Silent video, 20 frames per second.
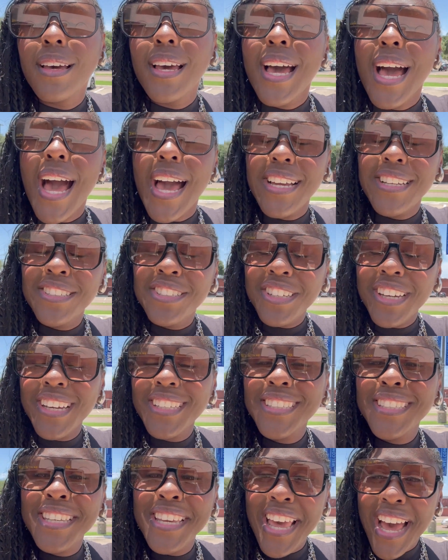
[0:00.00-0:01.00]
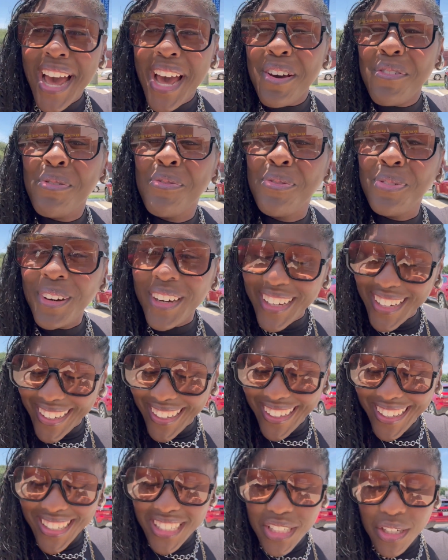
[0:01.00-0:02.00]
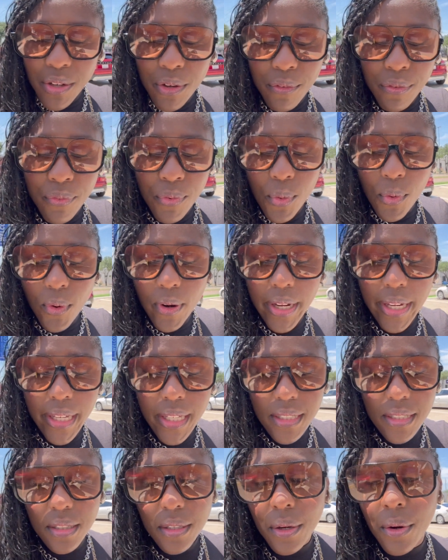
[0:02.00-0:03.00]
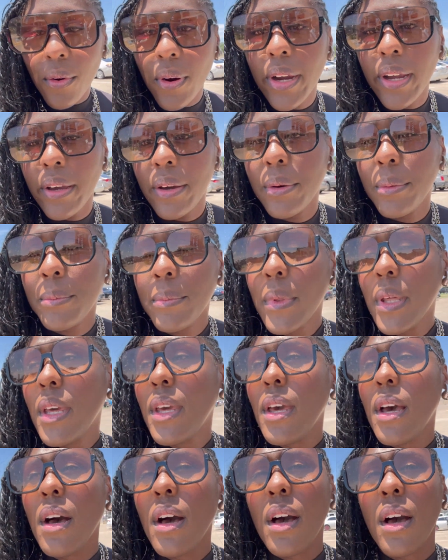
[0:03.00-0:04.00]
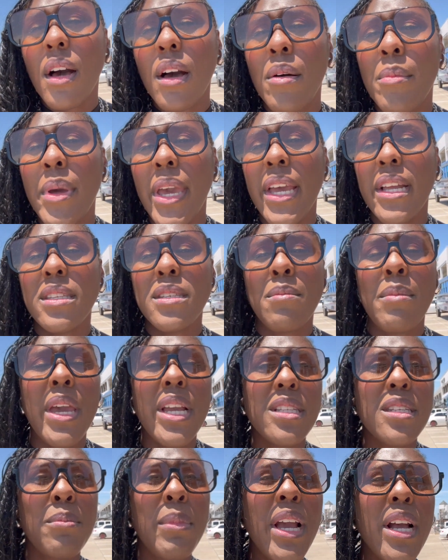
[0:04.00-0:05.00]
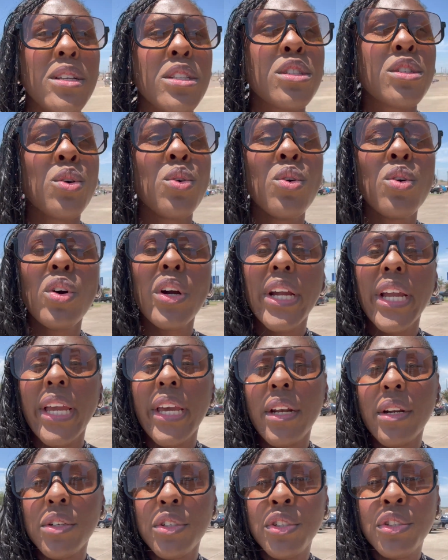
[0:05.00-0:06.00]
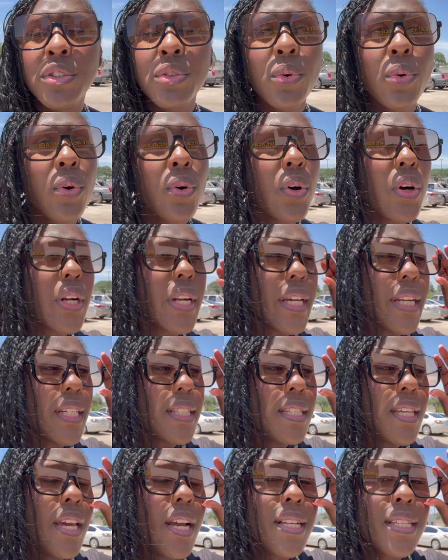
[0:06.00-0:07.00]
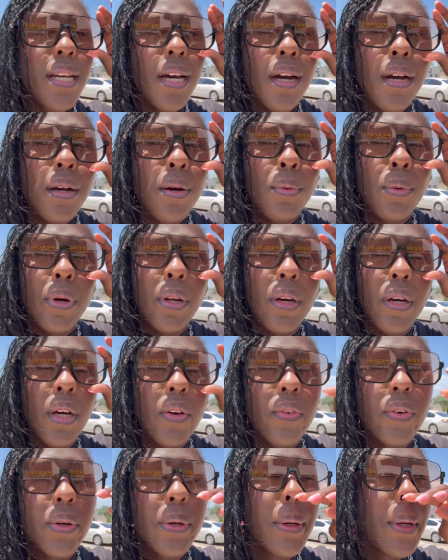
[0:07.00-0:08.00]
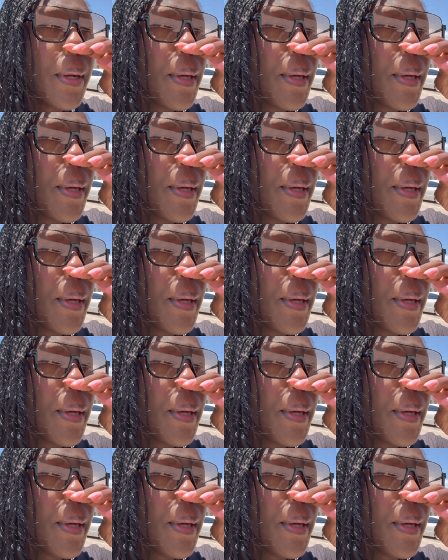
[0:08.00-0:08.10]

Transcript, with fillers: I just got footage for Instagram and to make a story and a short and a TikTok or whatever.